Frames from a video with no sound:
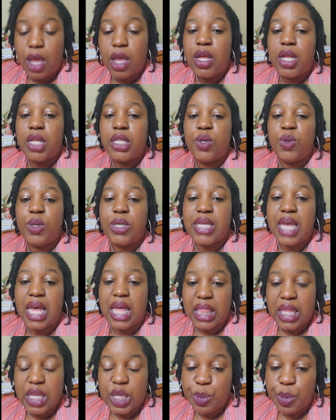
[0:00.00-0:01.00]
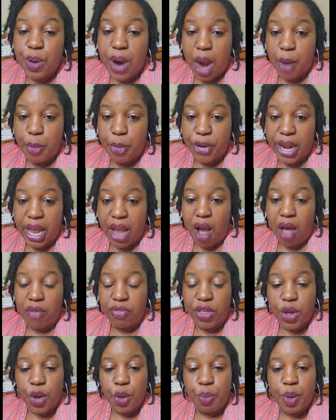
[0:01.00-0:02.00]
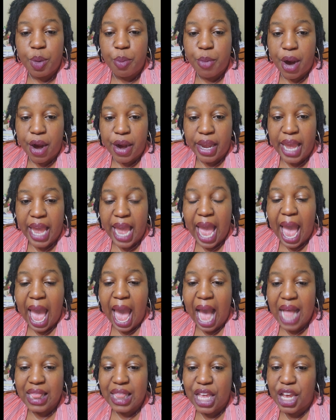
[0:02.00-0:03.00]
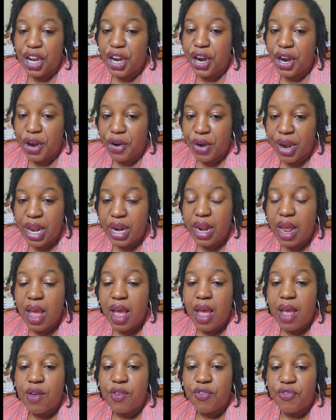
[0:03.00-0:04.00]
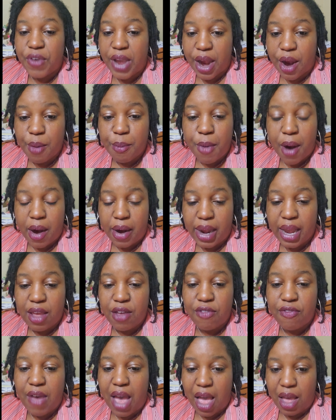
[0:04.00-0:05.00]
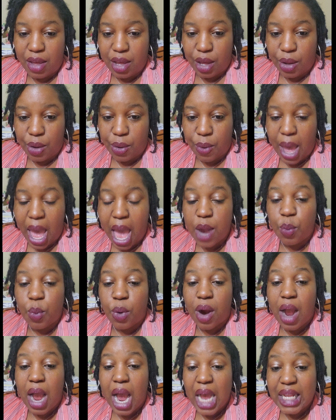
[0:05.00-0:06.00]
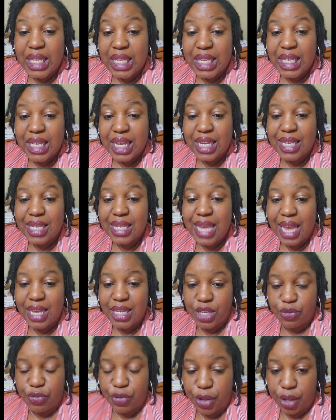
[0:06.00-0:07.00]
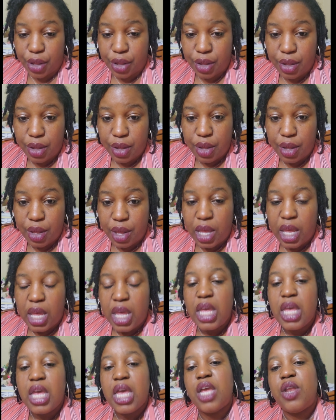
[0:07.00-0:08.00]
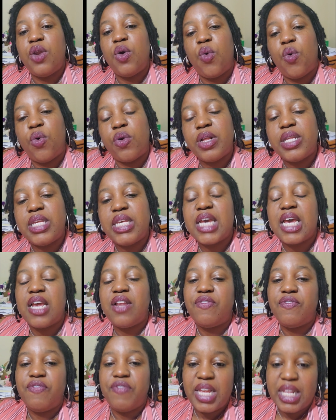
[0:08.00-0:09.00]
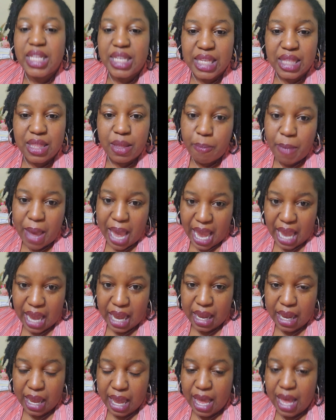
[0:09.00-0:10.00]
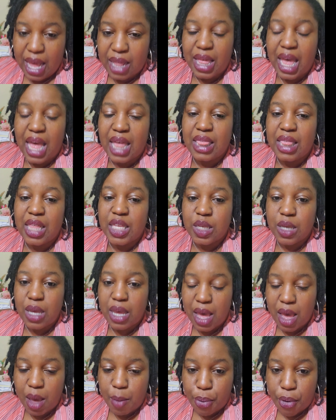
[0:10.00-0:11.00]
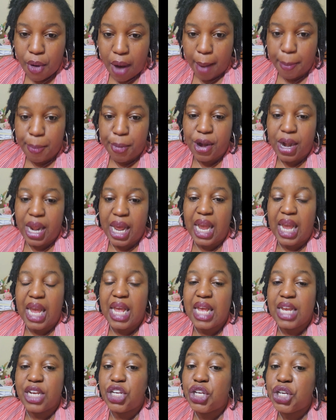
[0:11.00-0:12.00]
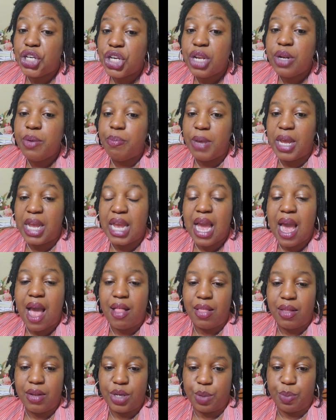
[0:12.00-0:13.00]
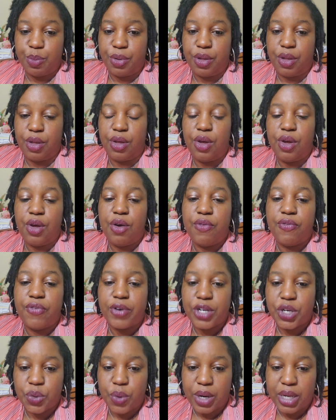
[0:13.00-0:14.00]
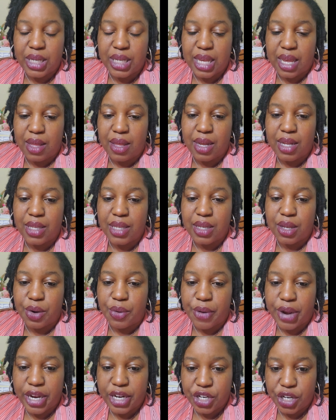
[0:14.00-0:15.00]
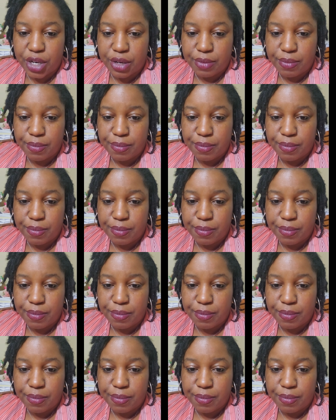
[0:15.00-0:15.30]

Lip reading: to sell this property on the open market at the current fair market value and were unsuccessful, in order to convince the bank that this property should be eligible for short sale consideration.